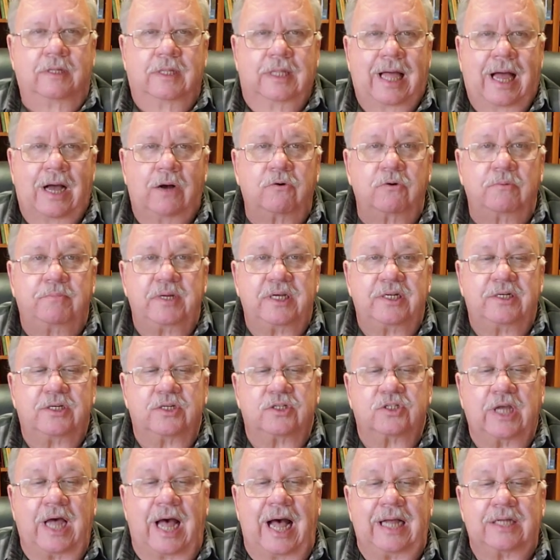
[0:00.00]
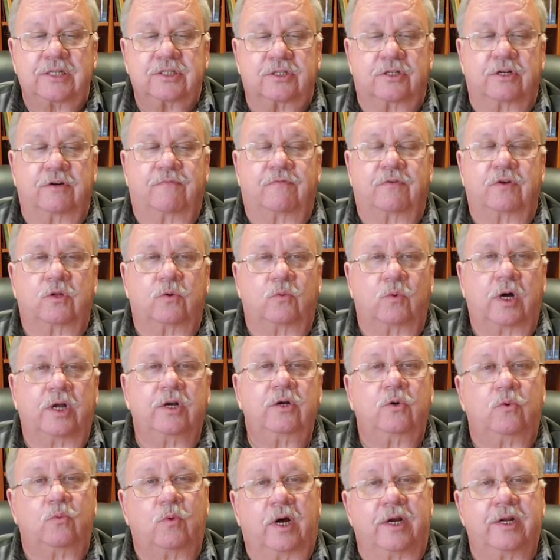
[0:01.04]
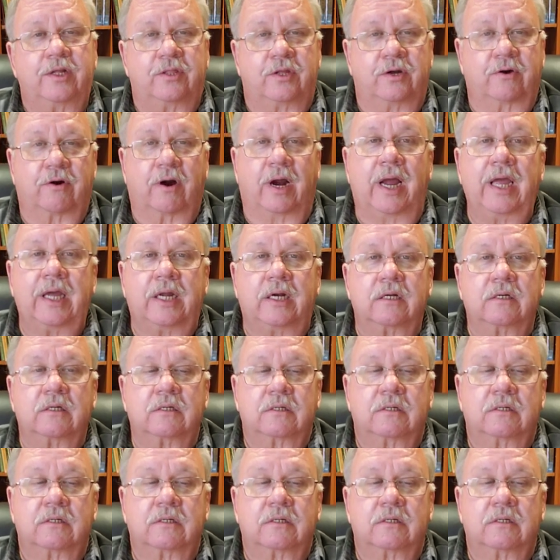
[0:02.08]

that would be a disaster for the one who wanted the grain.